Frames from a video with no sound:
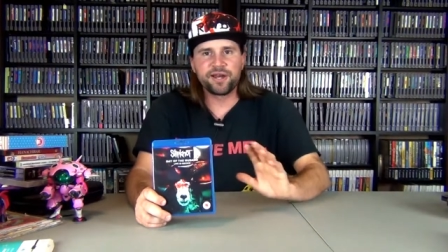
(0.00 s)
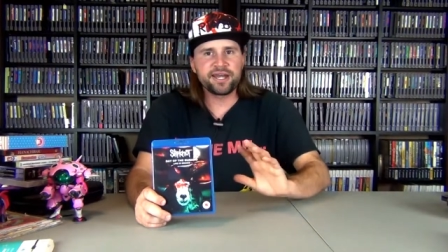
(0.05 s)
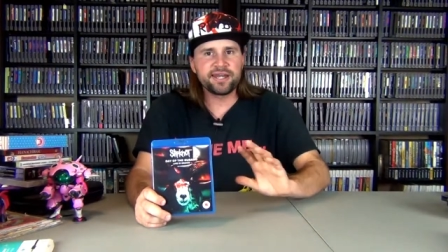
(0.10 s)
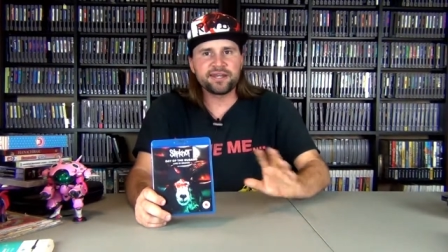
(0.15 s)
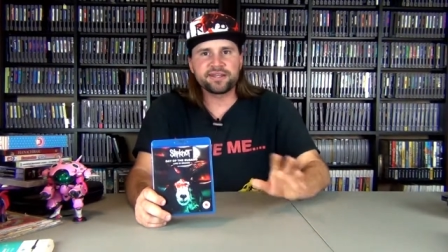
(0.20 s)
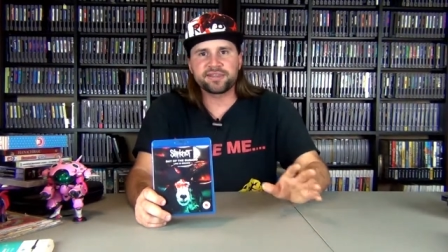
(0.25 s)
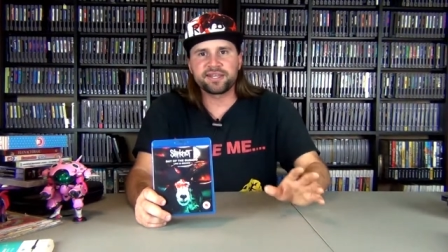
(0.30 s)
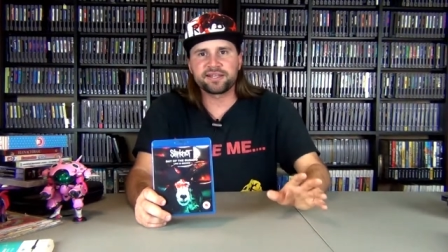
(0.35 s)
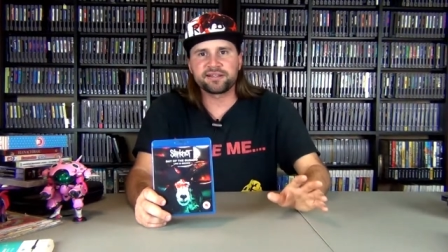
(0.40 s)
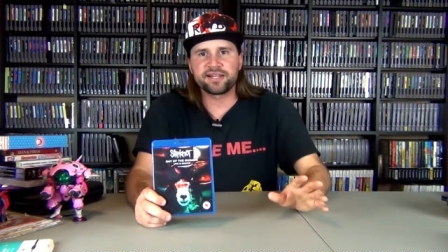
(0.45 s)
or
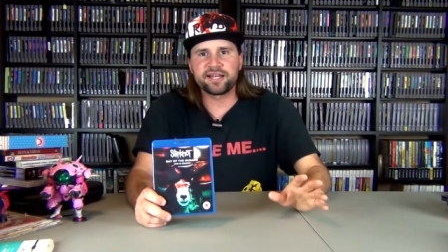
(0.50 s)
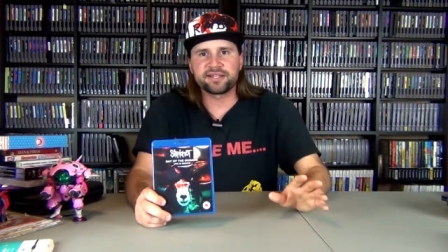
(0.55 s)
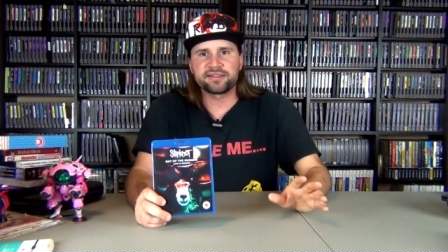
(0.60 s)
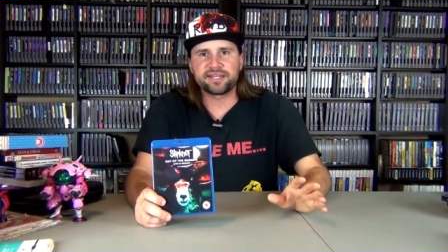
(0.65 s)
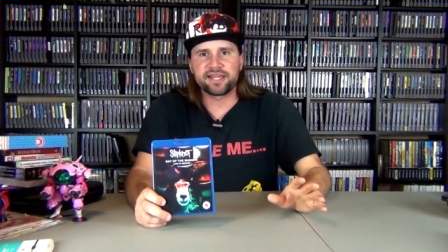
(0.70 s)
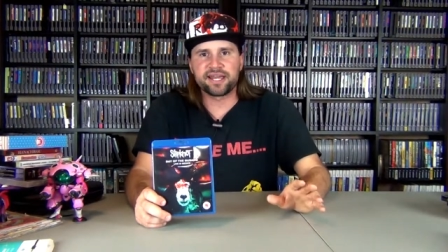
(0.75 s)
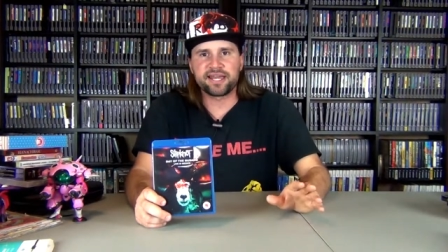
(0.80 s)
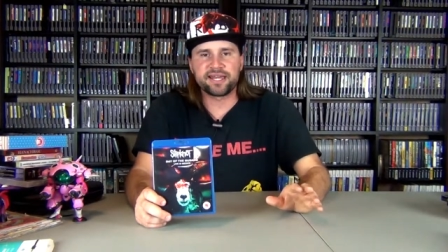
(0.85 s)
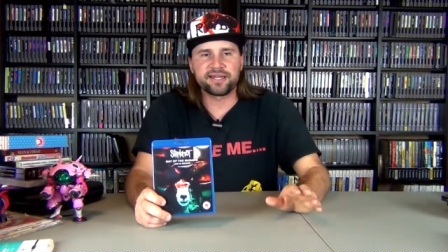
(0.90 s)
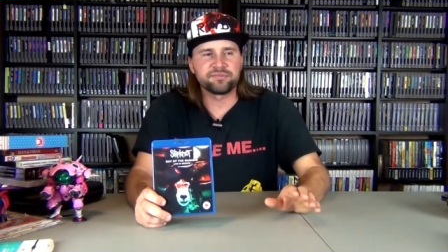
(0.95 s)
anything
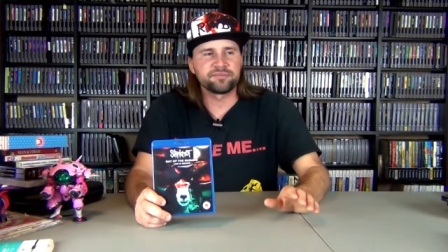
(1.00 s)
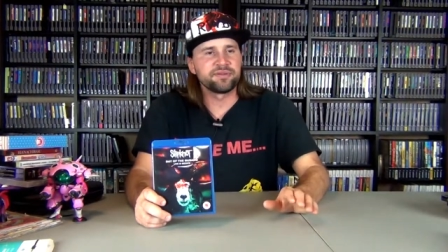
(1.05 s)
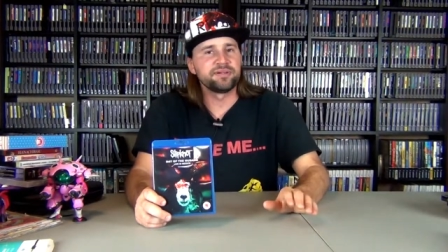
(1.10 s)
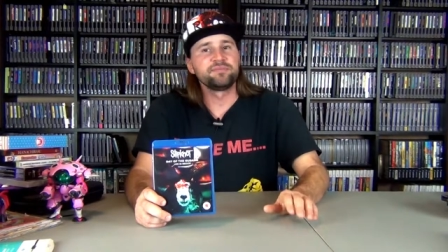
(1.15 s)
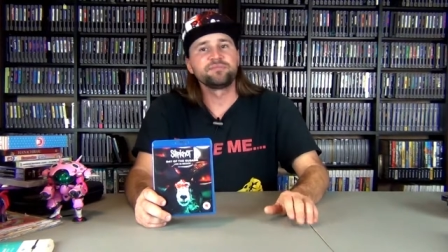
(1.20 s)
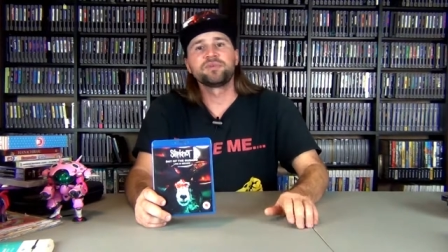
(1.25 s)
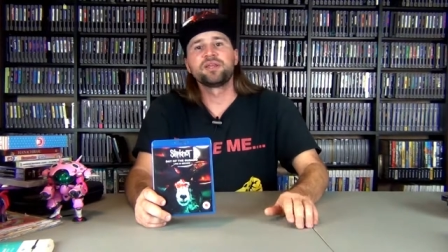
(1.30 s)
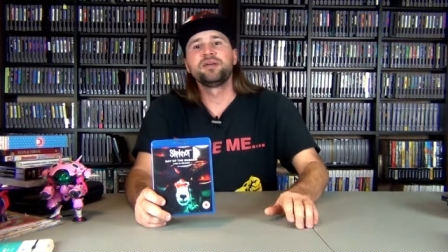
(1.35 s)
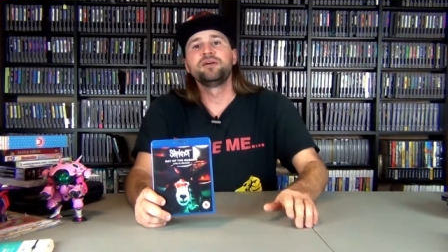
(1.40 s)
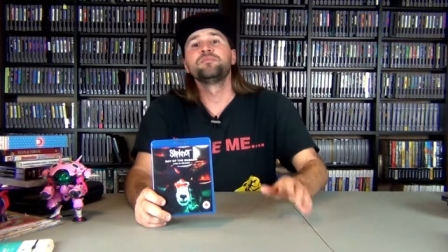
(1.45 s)
like that.
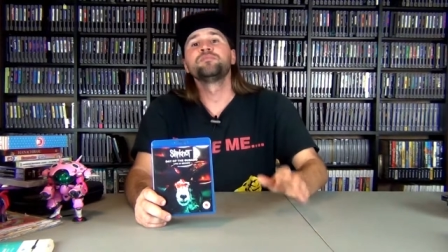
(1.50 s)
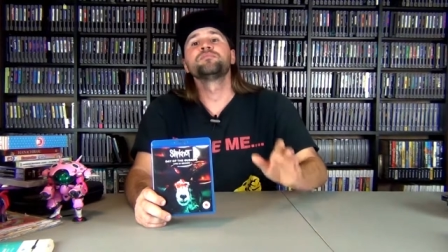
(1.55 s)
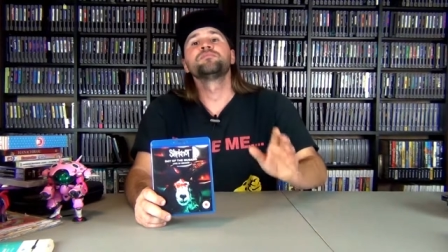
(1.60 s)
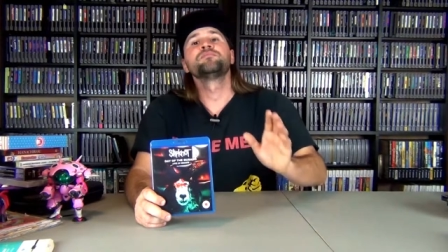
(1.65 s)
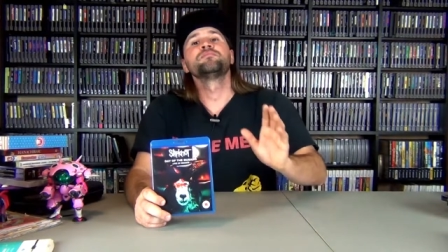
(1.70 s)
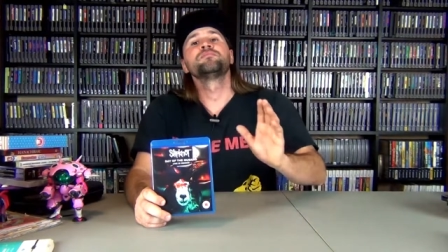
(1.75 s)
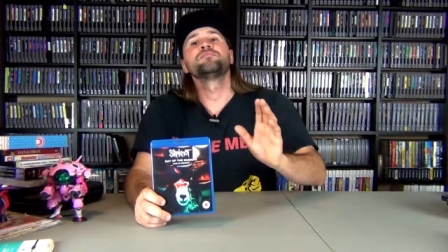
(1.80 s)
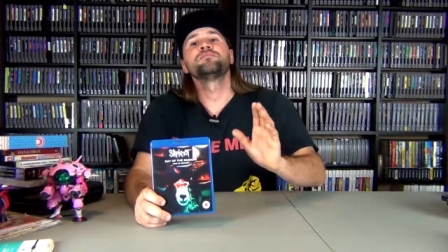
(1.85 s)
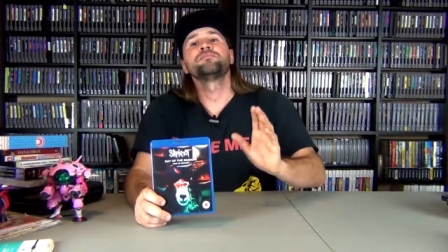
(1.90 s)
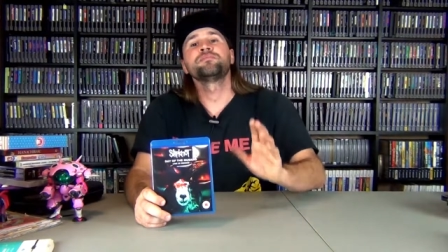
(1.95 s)

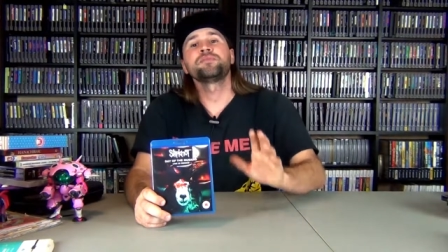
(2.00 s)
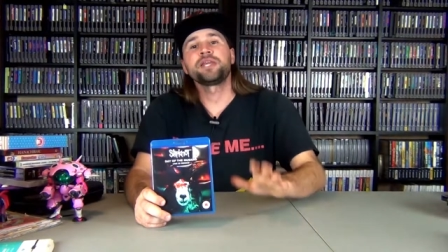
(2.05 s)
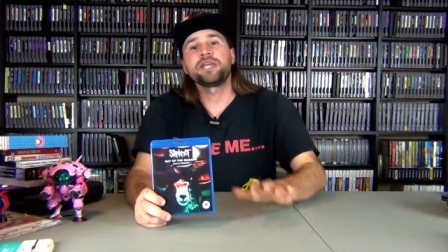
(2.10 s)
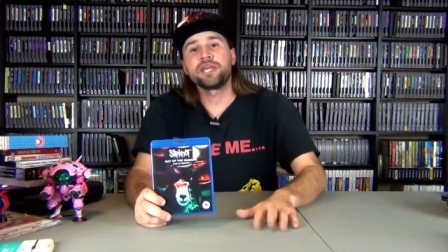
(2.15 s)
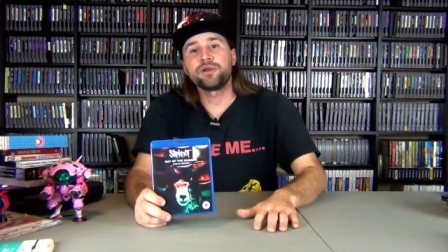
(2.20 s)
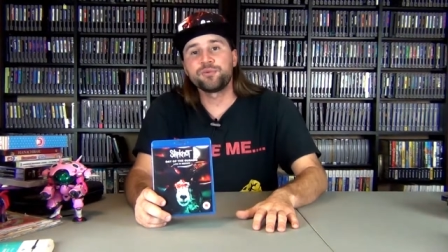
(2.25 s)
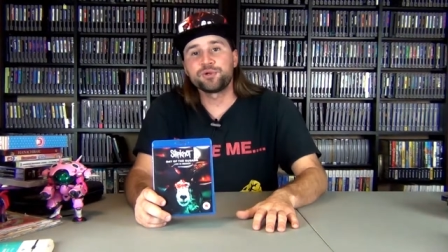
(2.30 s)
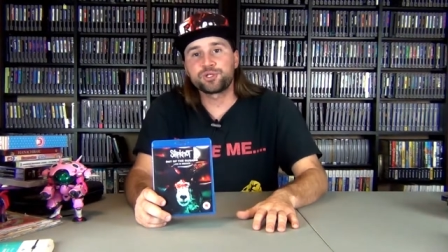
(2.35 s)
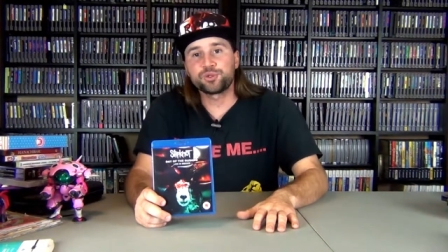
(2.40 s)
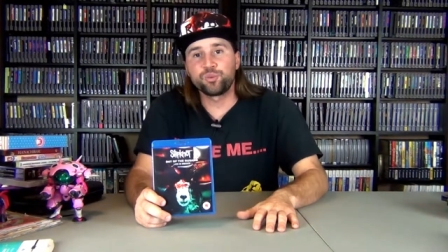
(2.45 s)

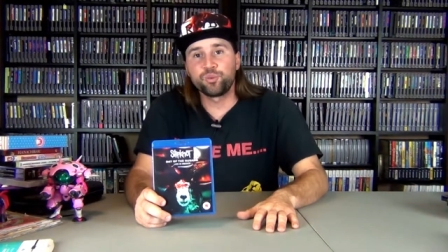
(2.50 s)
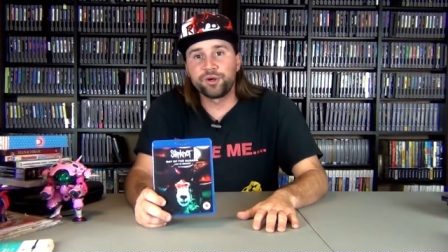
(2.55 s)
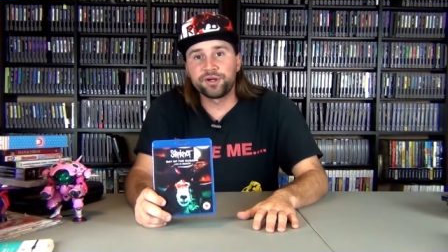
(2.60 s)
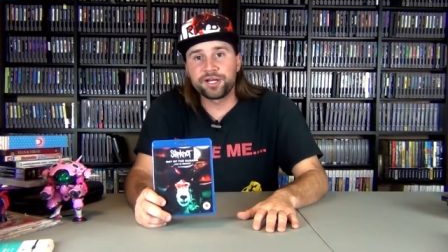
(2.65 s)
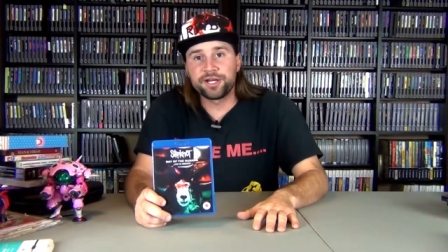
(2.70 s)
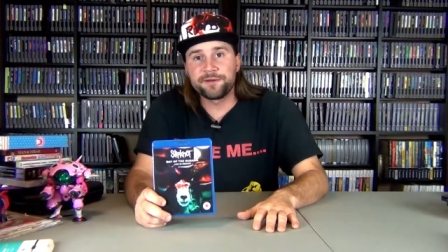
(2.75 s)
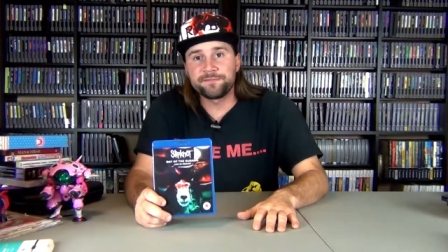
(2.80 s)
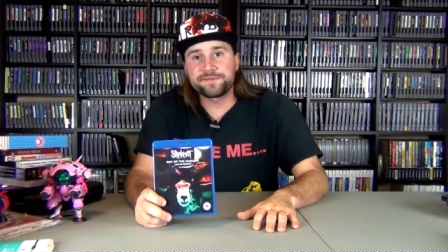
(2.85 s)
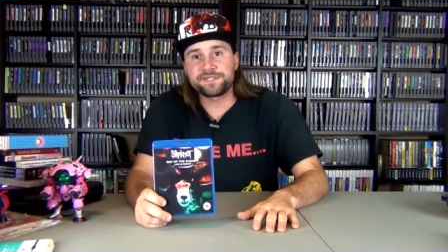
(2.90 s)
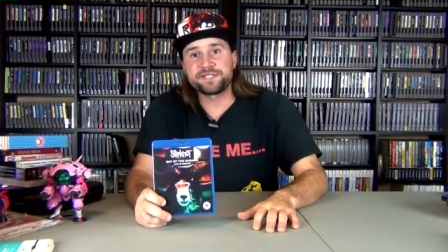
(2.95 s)
He was
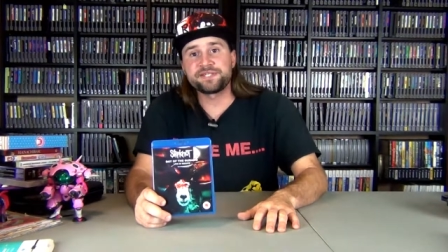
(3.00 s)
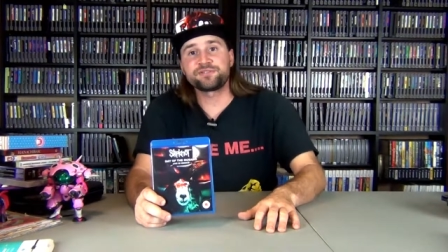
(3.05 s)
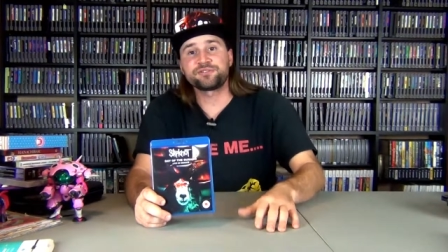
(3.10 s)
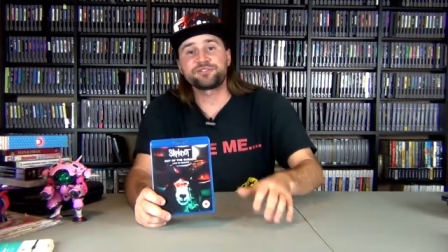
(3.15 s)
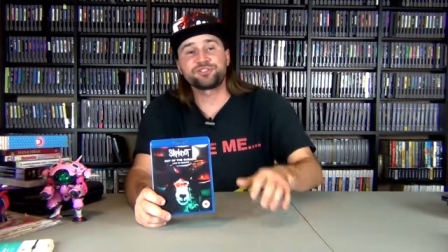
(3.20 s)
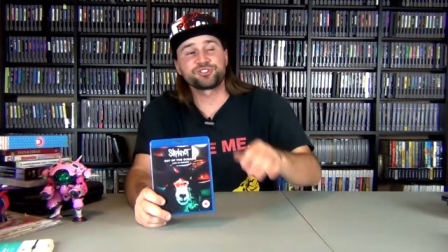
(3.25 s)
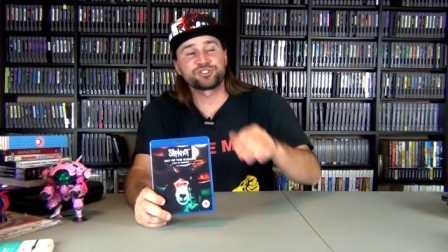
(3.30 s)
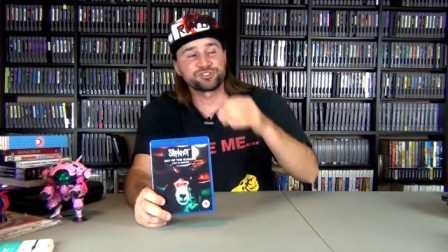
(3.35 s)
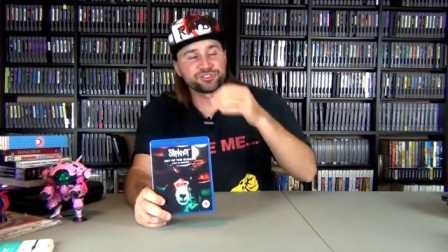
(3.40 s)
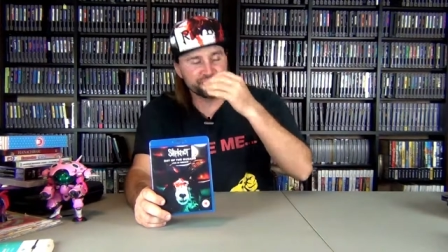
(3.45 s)

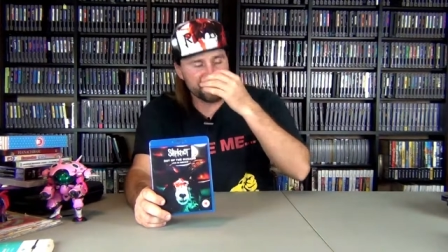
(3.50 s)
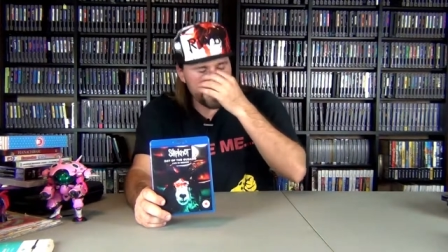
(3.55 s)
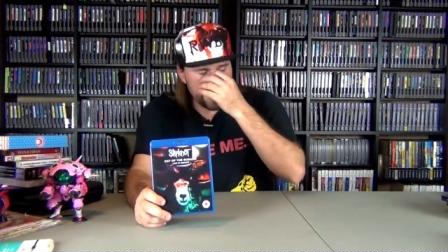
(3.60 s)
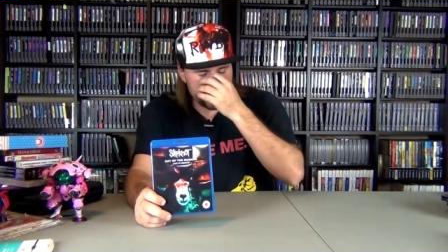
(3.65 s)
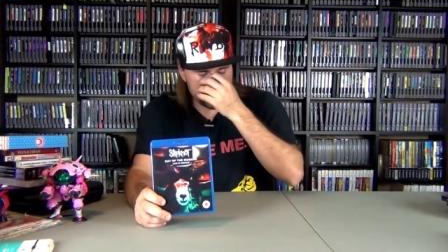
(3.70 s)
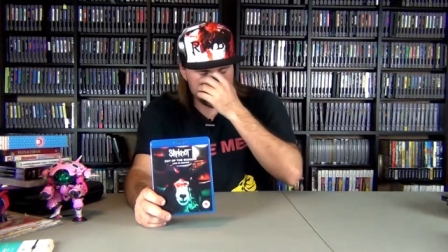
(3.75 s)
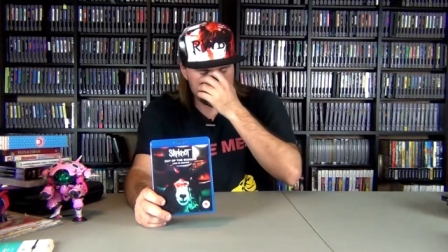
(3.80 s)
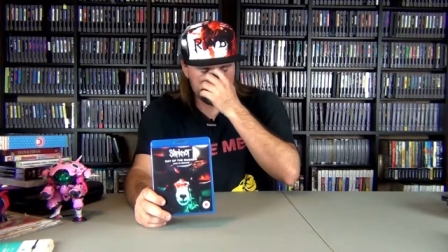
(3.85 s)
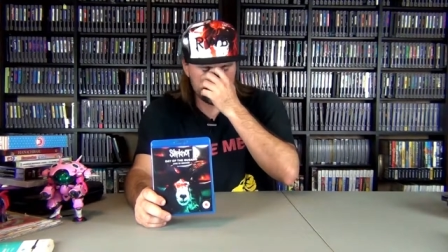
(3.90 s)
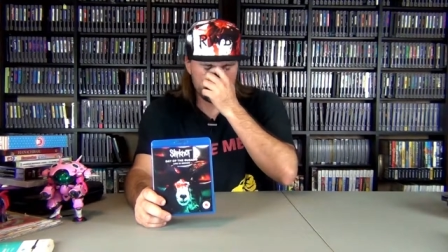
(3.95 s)
100%
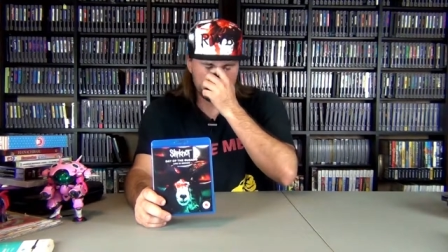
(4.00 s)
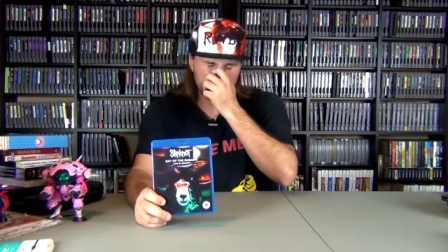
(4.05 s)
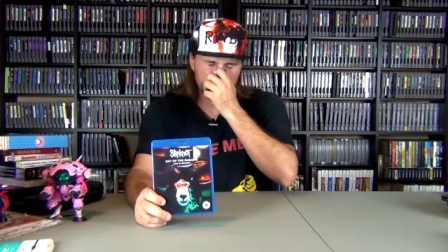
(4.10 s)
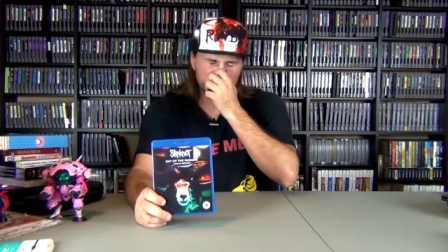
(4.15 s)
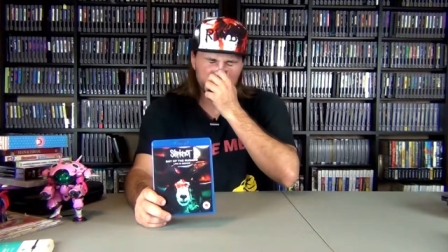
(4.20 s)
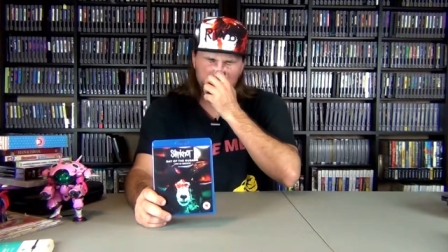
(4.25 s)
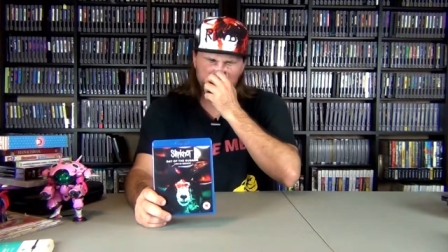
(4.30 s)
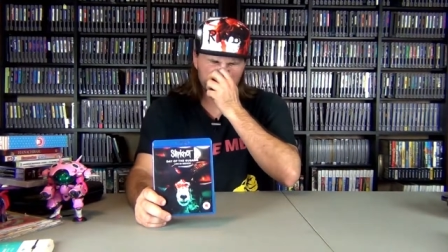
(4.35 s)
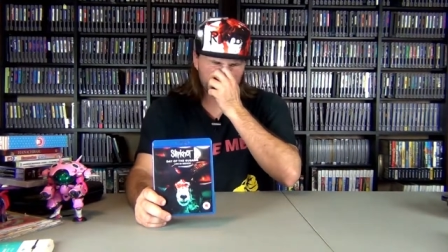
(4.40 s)
correct.